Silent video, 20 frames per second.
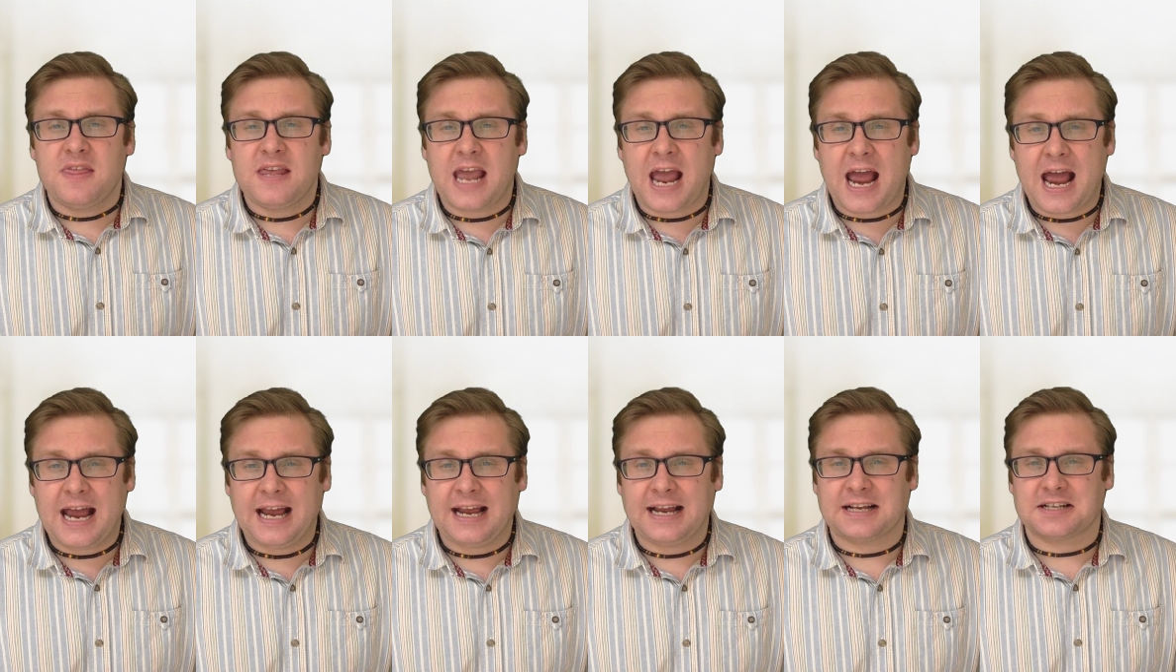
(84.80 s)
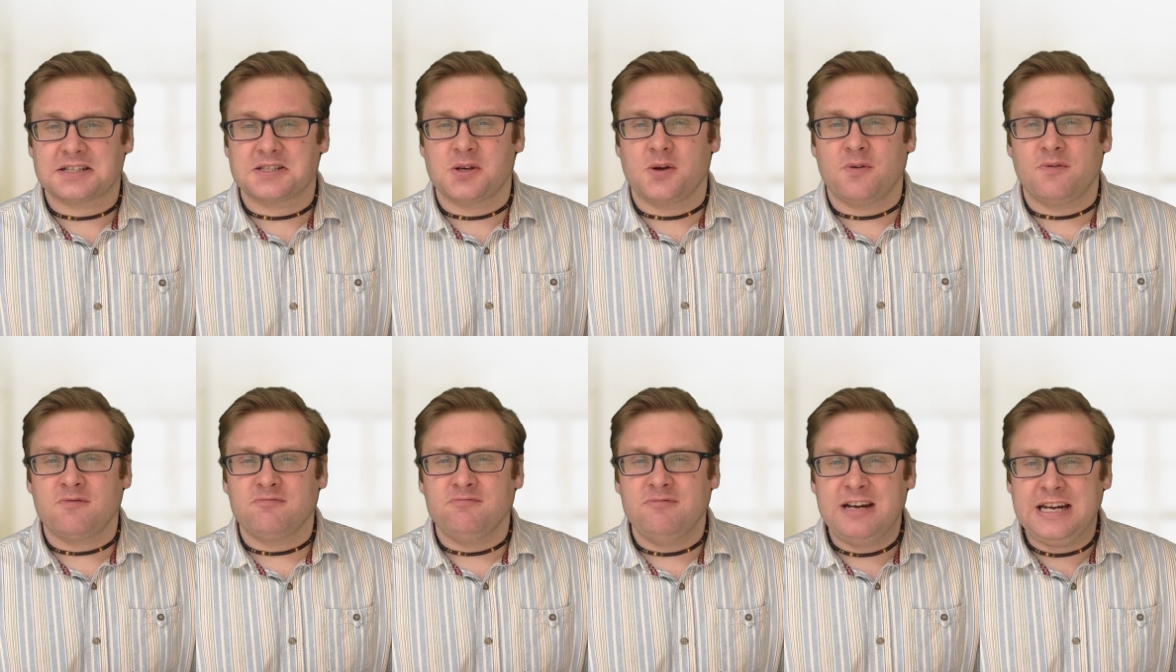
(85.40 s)
the act
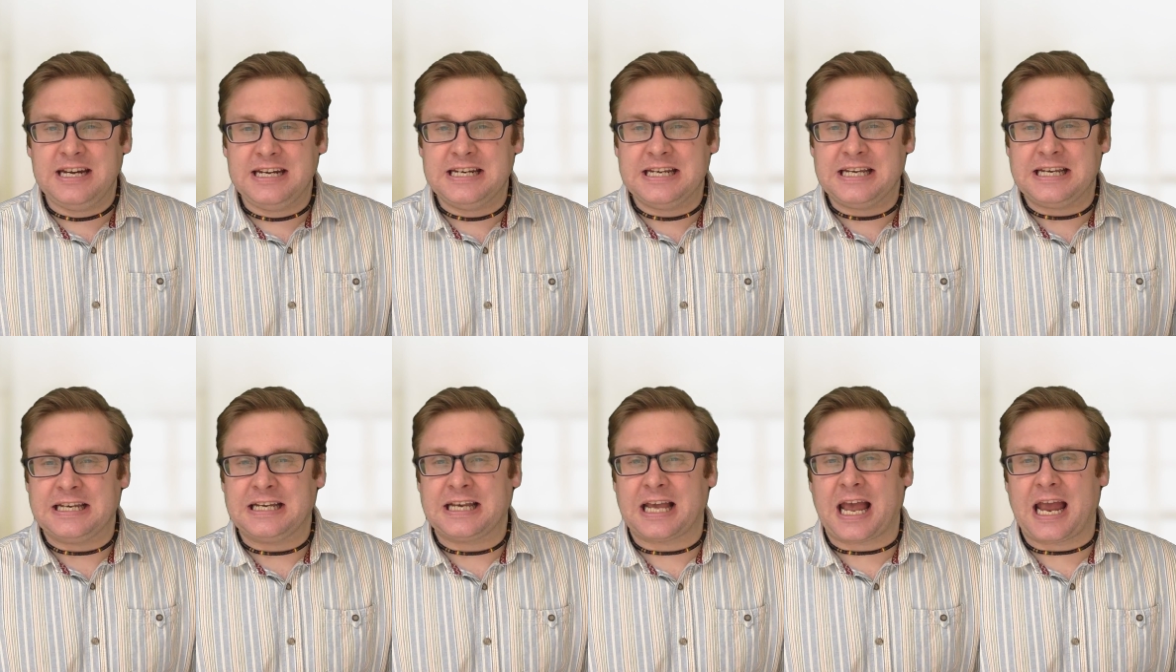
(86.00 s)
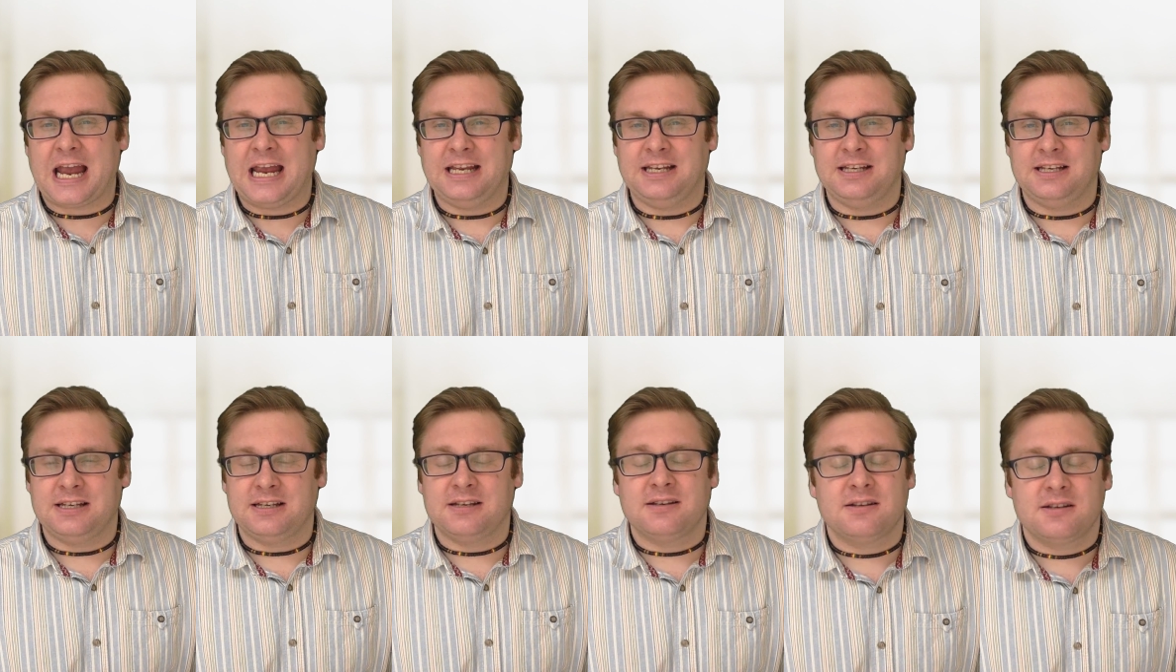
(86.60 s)
of reading a
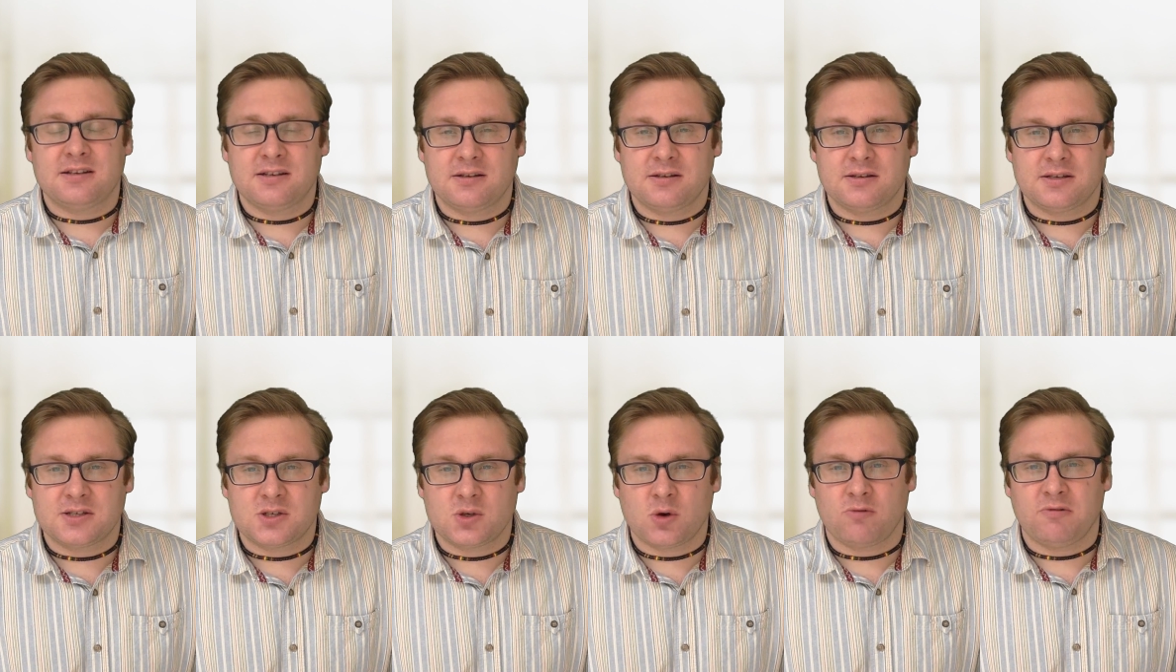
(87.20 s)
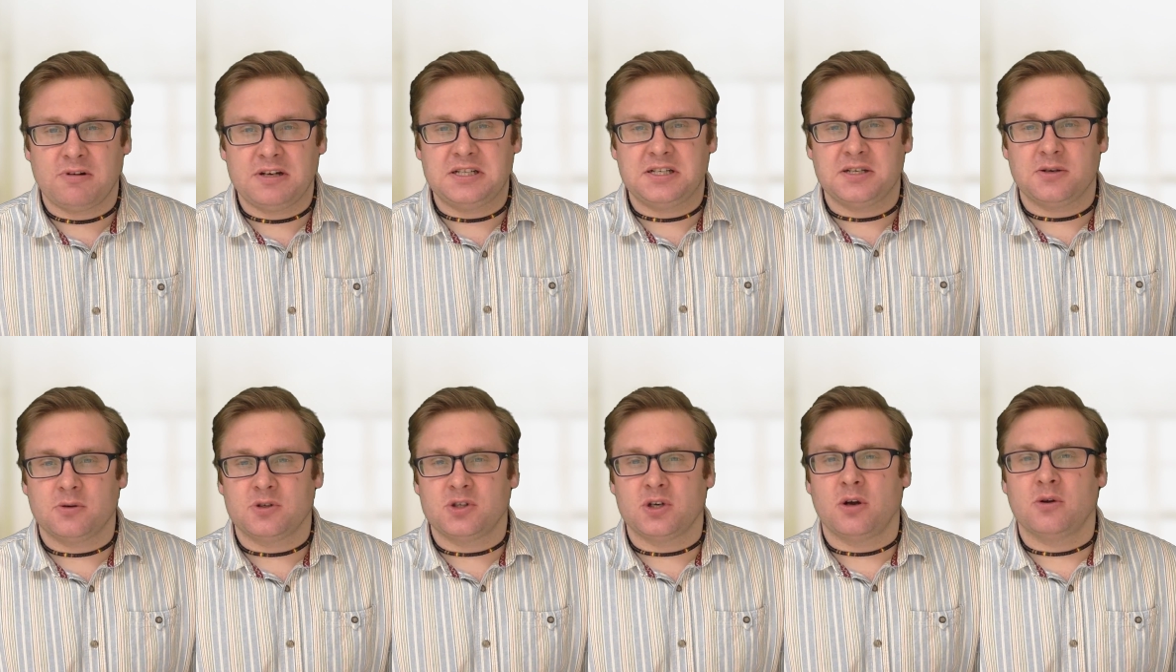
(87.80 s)
story to
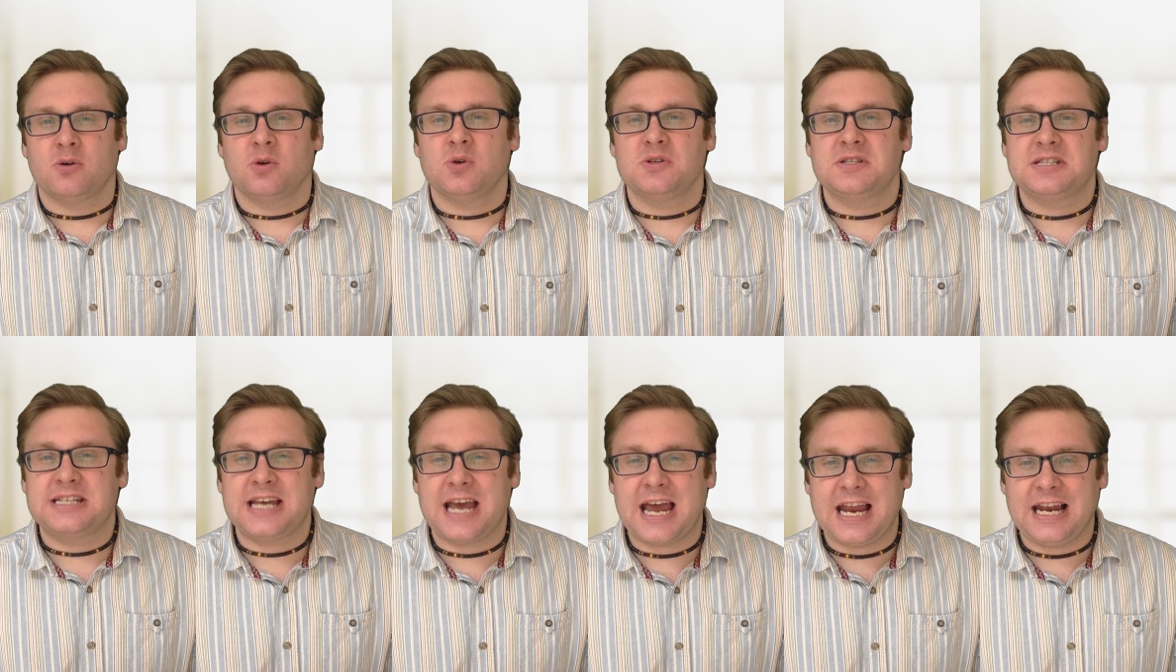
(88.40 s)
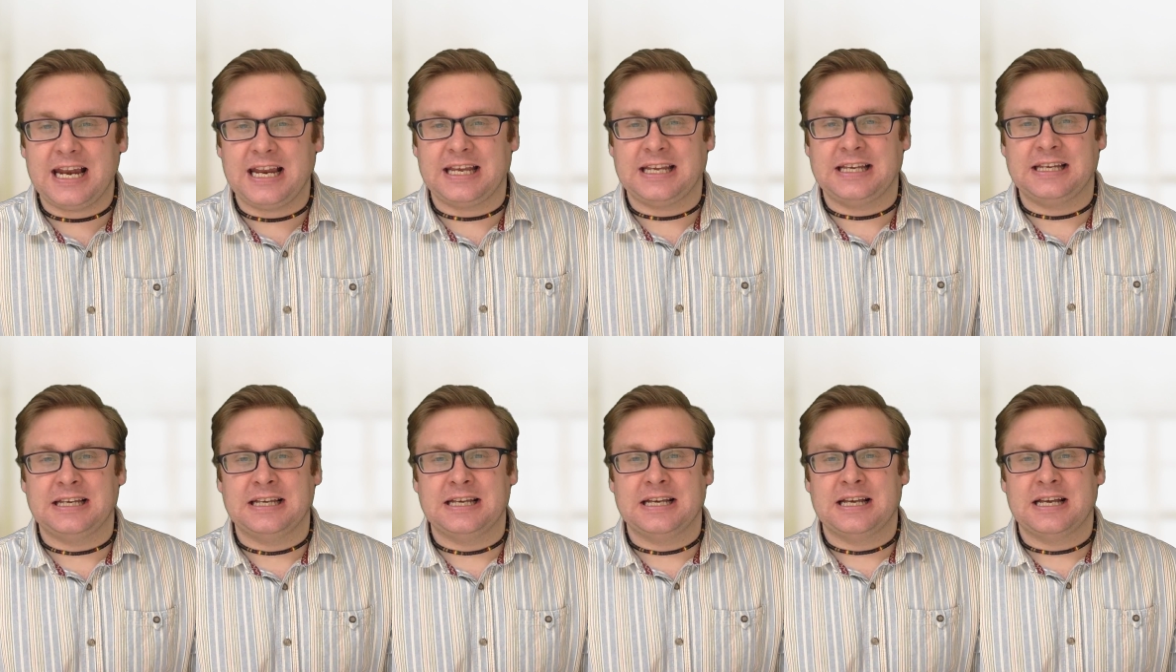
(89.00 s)
your child or telling